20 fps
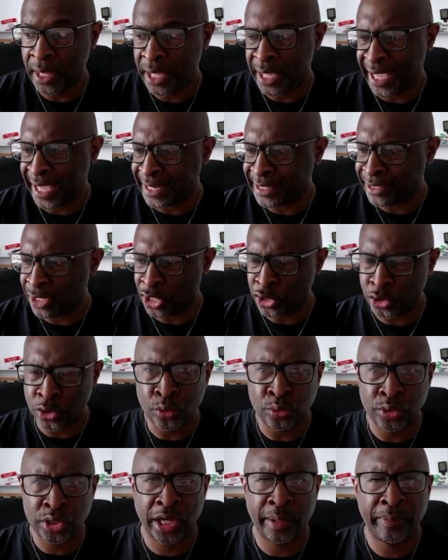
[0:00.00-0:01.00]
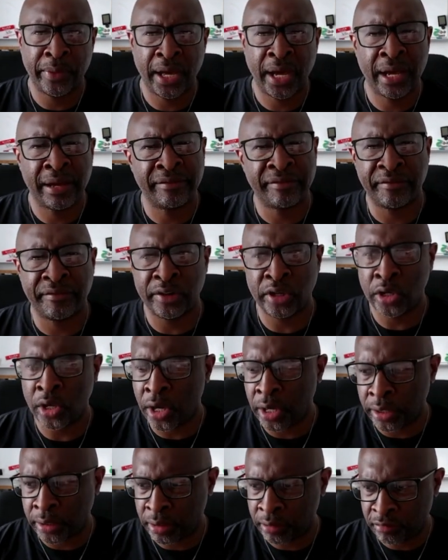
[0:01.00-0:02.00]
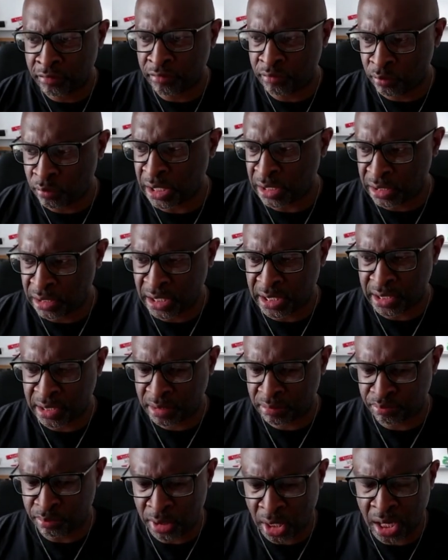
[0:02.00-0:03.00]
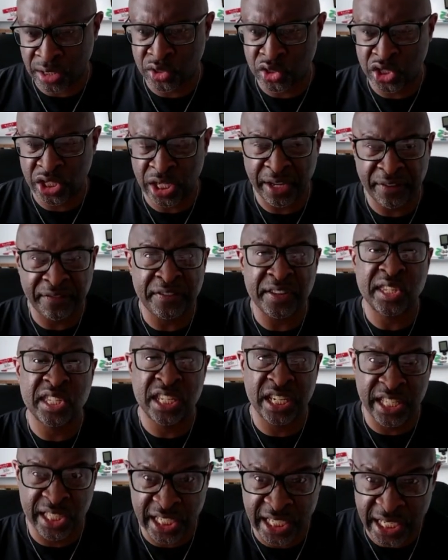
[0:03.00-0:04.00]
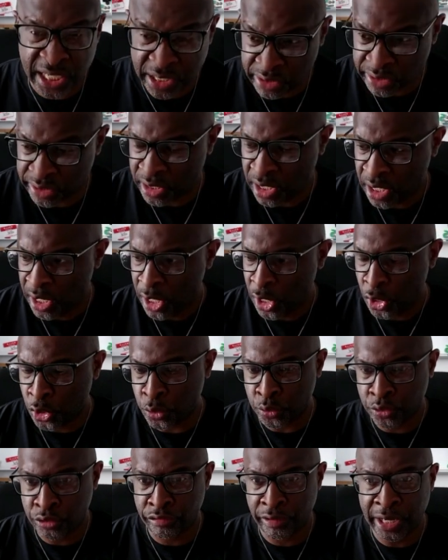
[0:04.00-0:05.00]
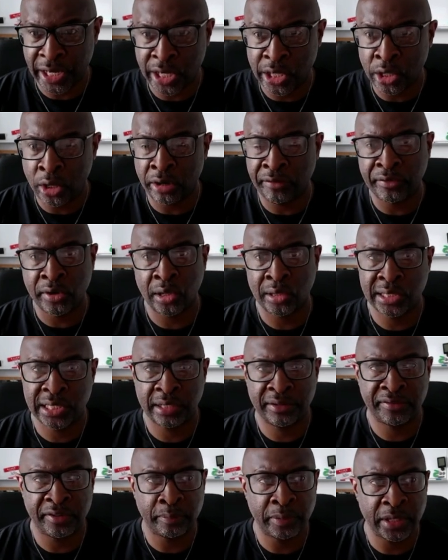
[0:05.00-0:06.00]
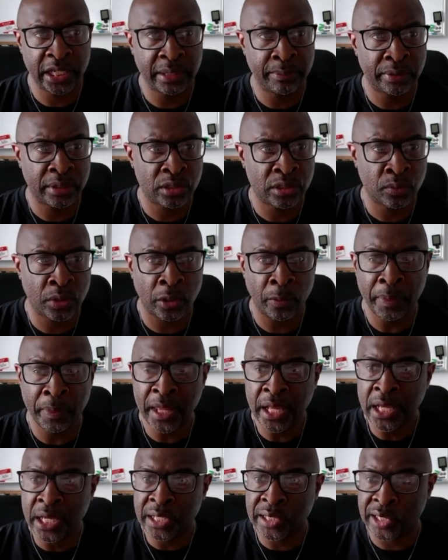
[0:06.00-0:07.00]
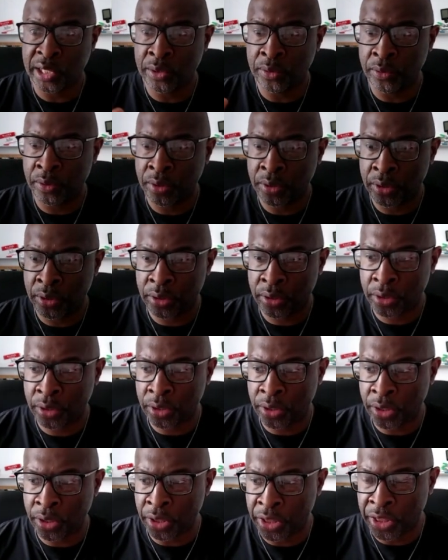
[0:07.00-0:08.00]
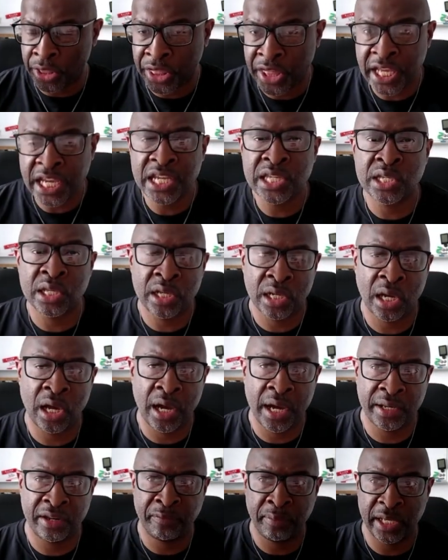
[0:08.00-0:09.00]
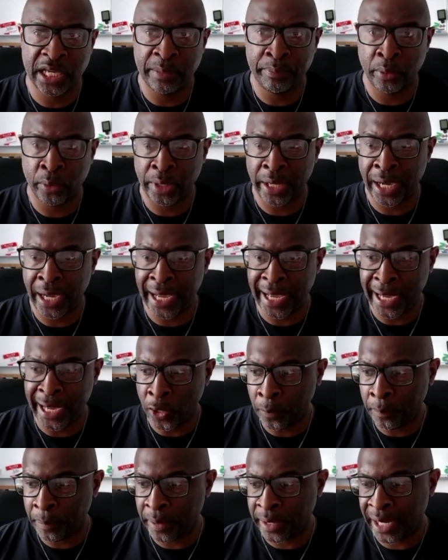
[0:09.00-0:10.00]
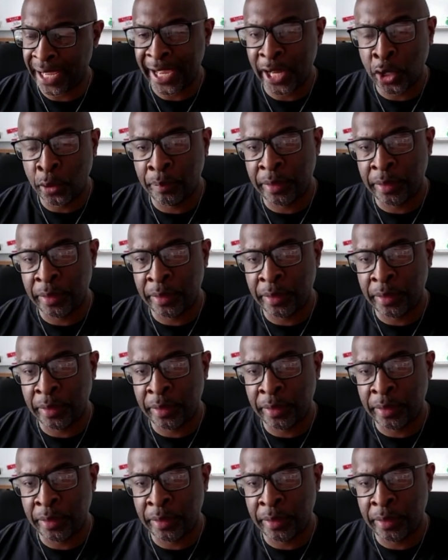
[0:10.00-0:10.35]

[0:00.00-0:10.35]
And a new term that I've learned in this last year, facilitators, who create a lot of content for people as well. But these are the kind of people that I help, and I help